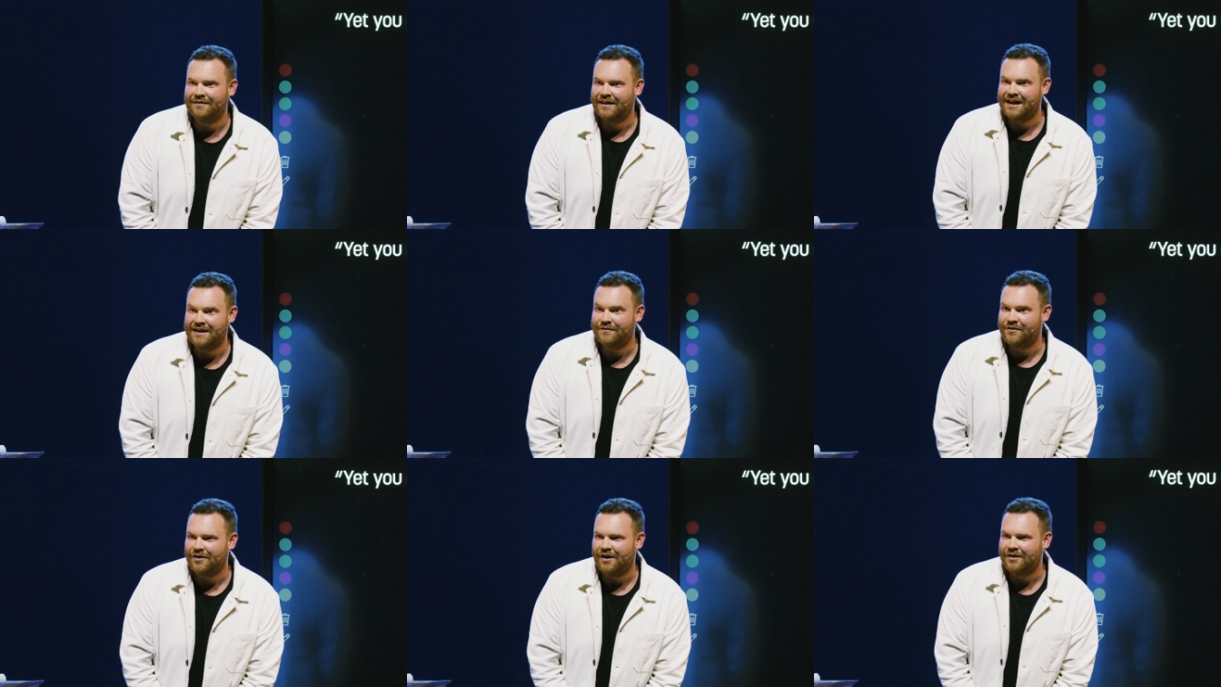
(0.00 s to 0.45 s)

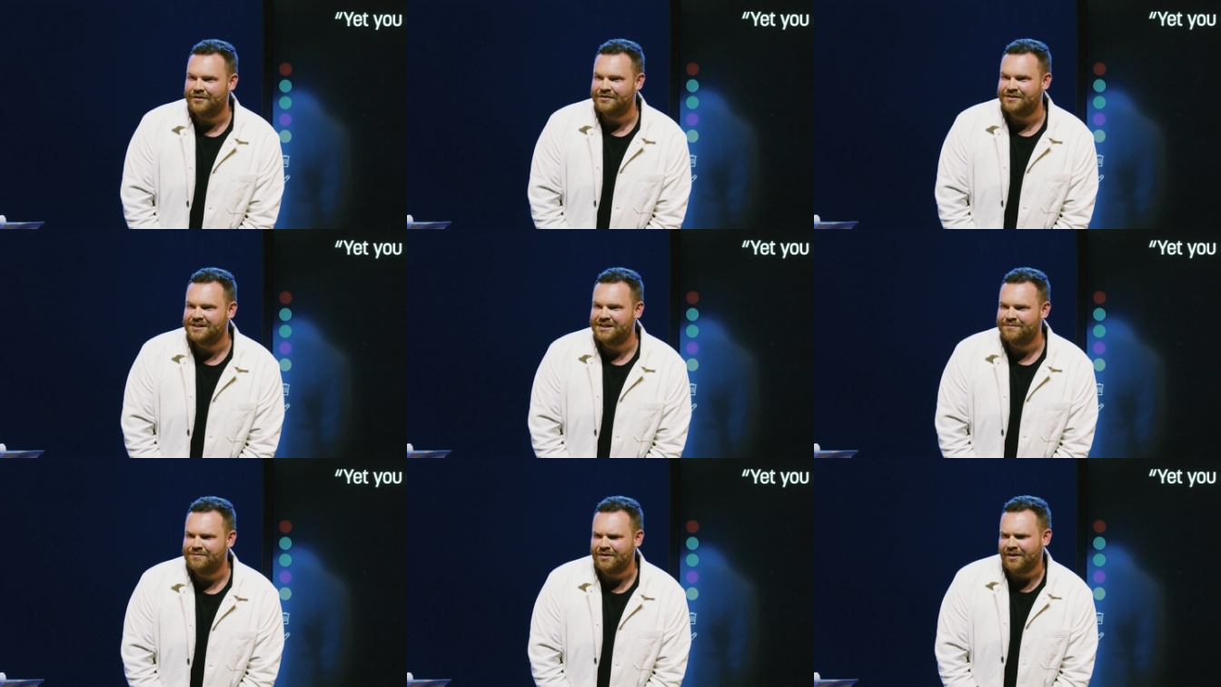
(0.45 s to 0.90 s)
Like if you're not
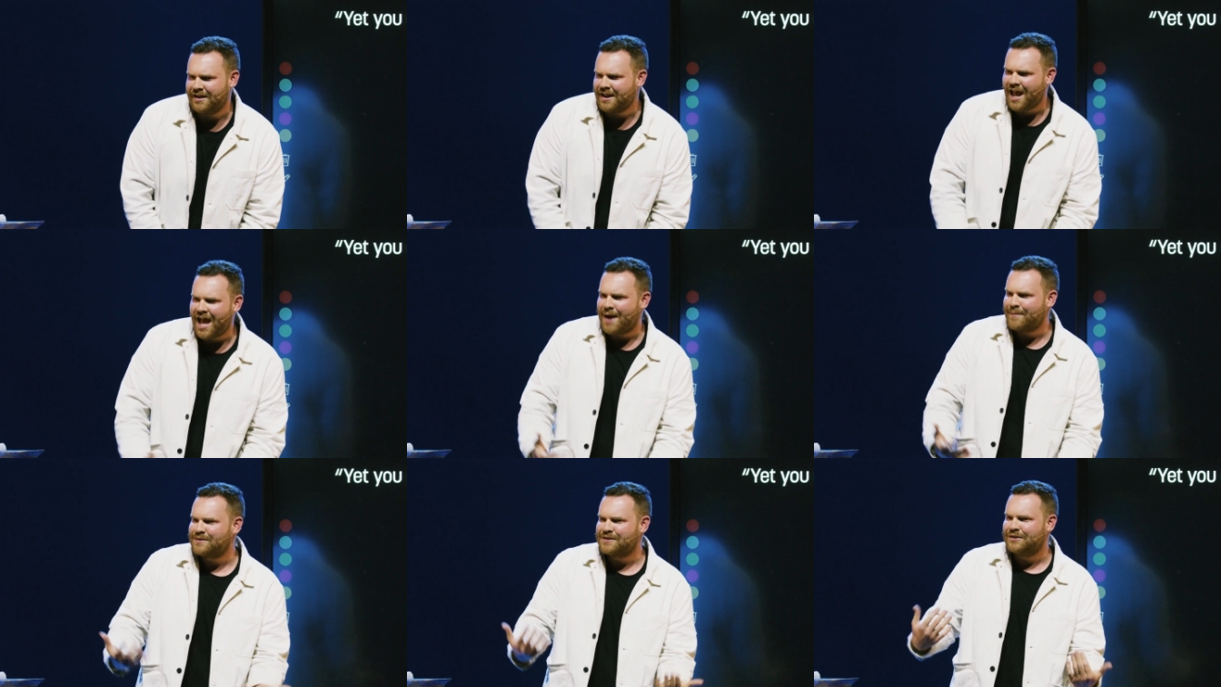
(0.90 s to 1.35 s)
using them, they're like,
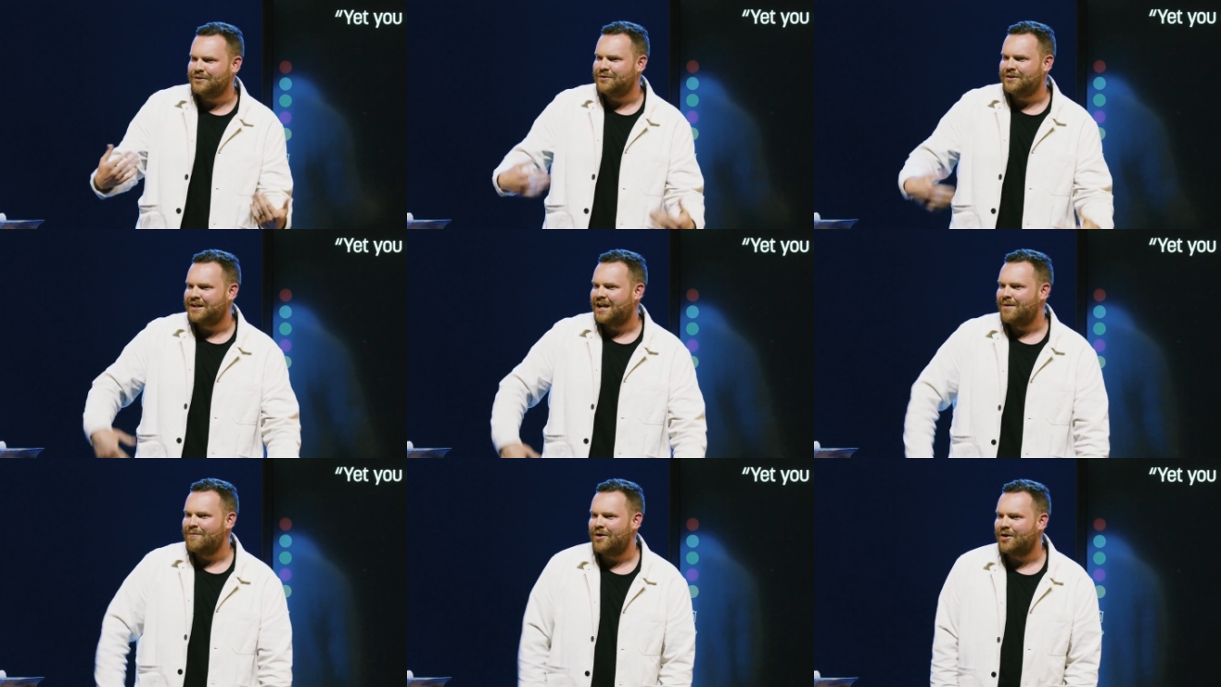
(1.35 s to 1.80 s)
yeah,
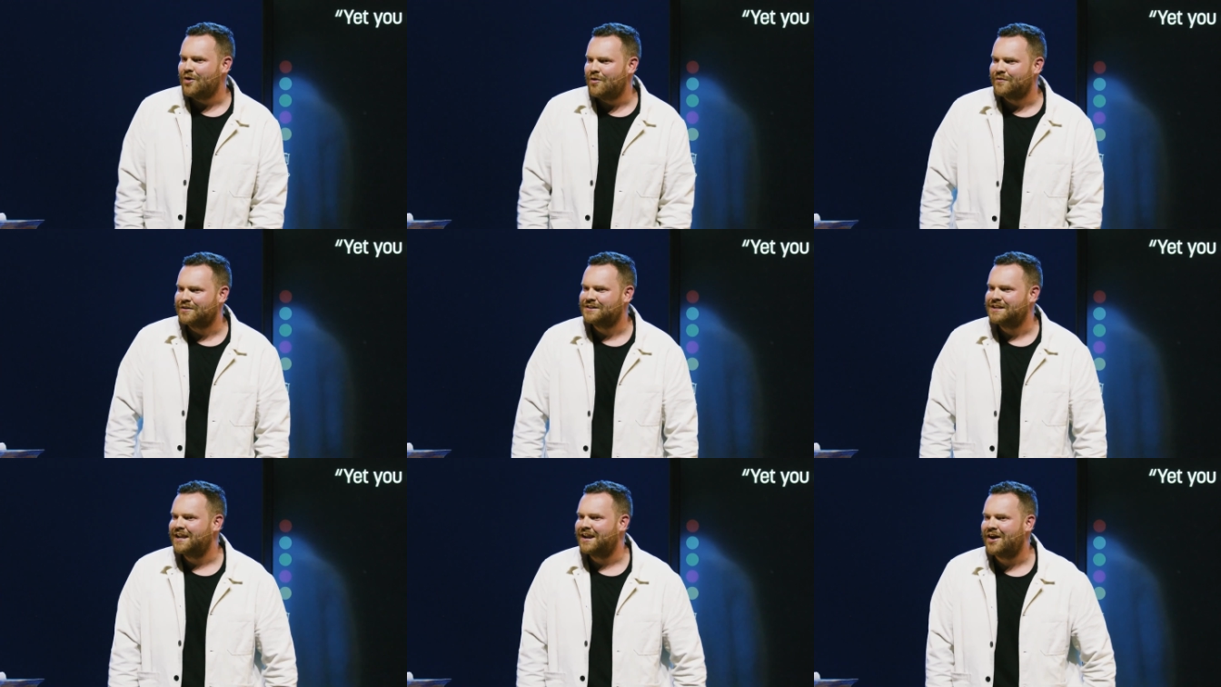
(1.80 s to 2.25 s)
absolutely. Come on
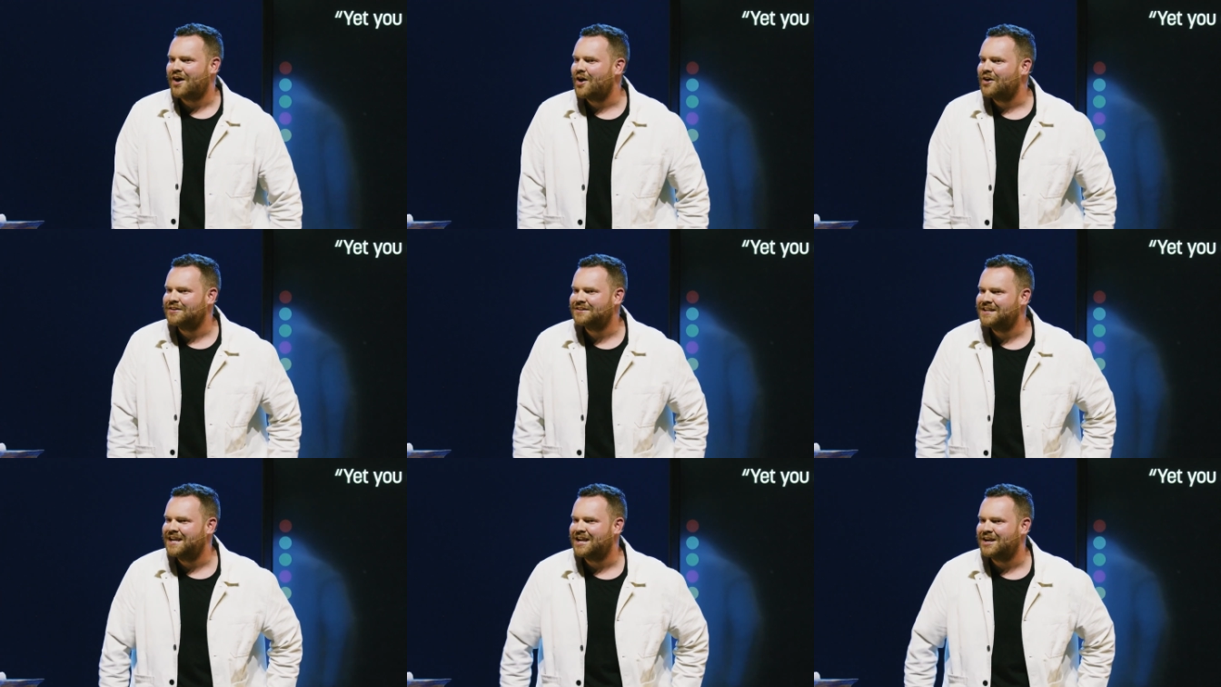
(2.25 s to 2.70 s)
over, take a
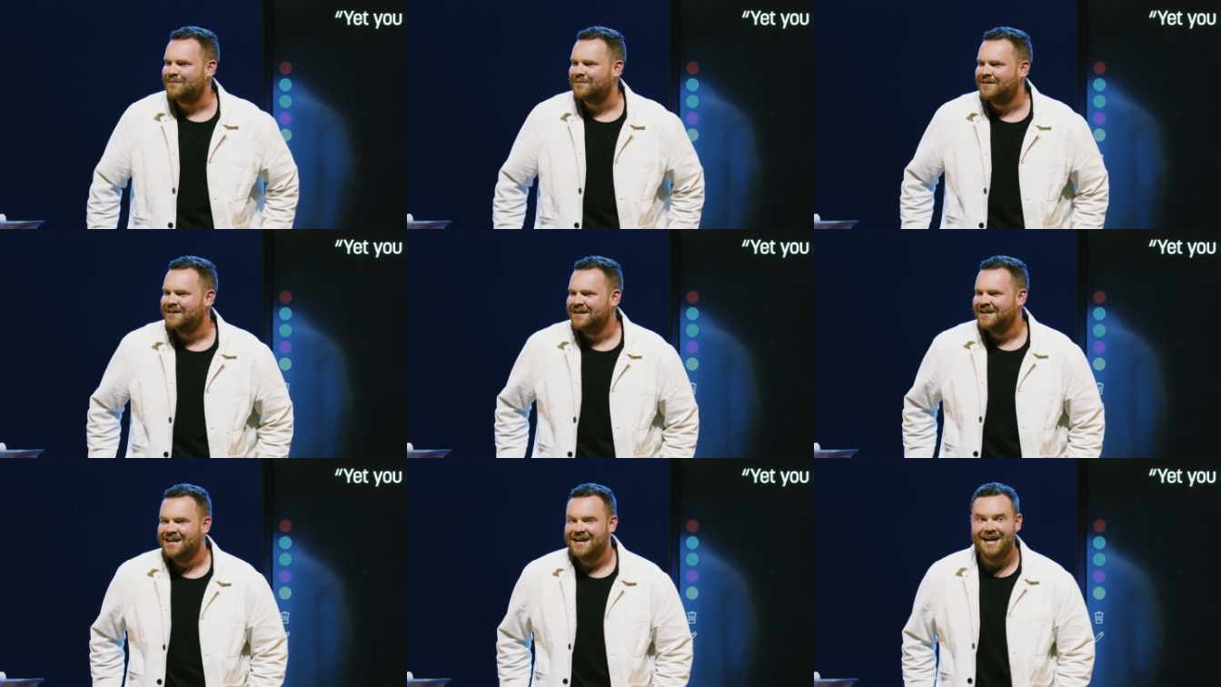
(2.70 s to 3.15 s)
cart and take them.
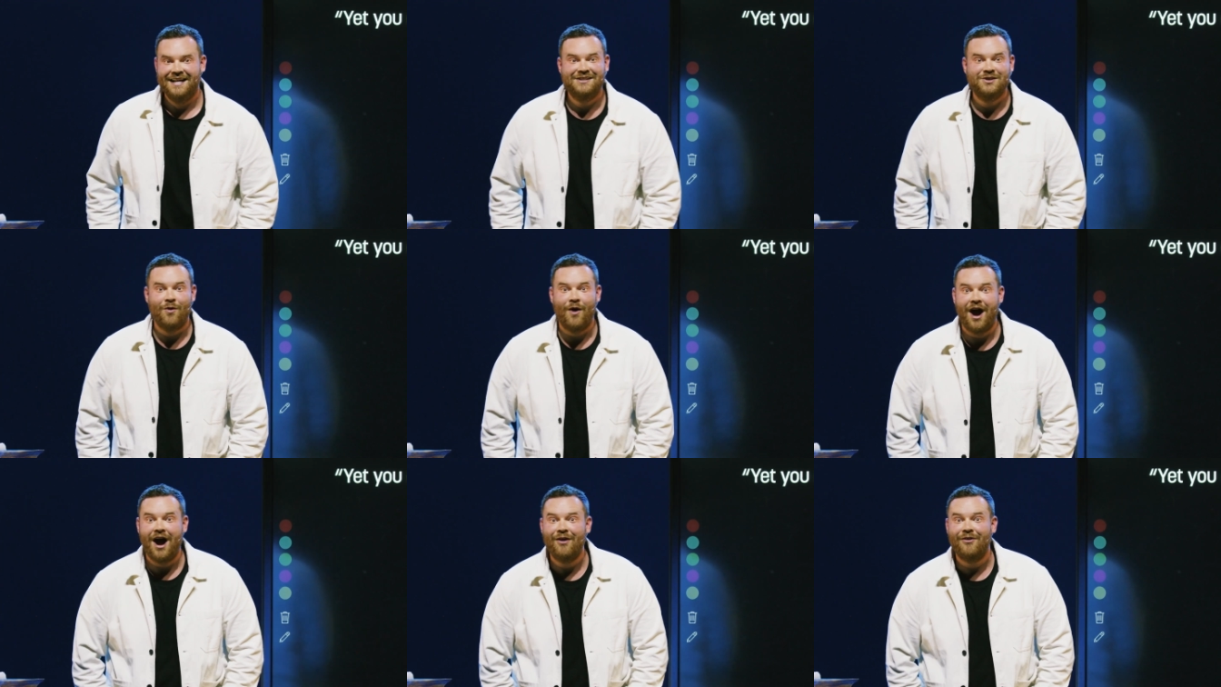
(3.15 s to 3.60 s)
And
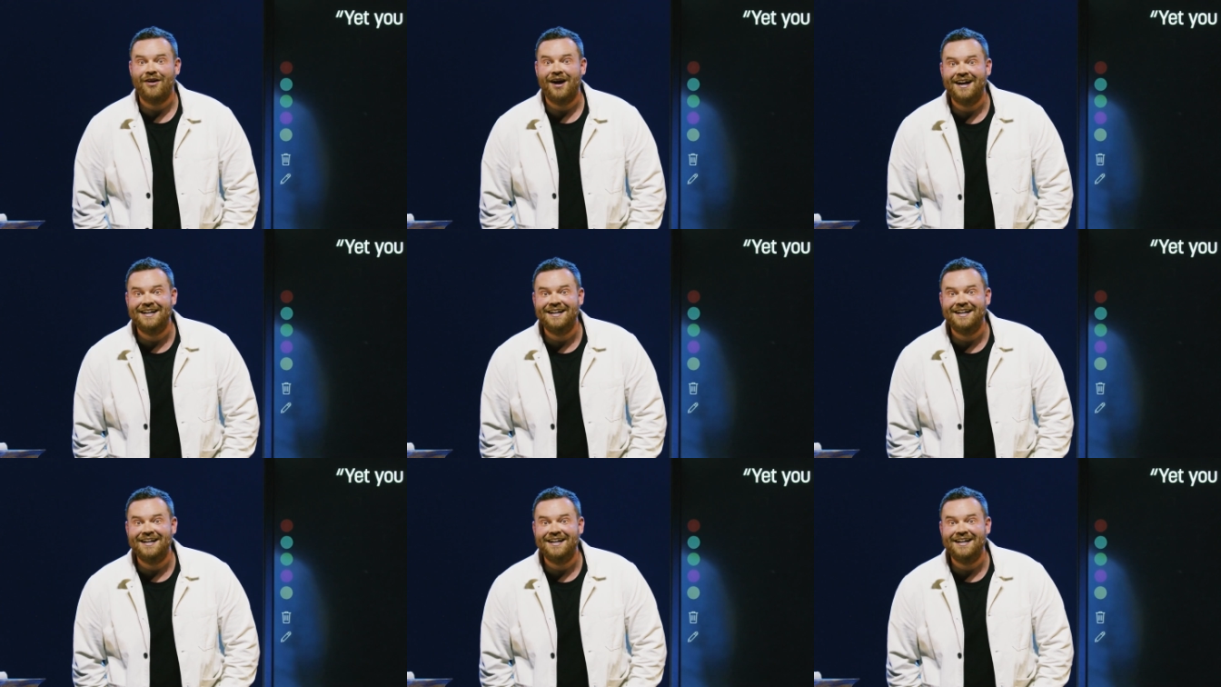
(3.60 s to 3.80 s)
so our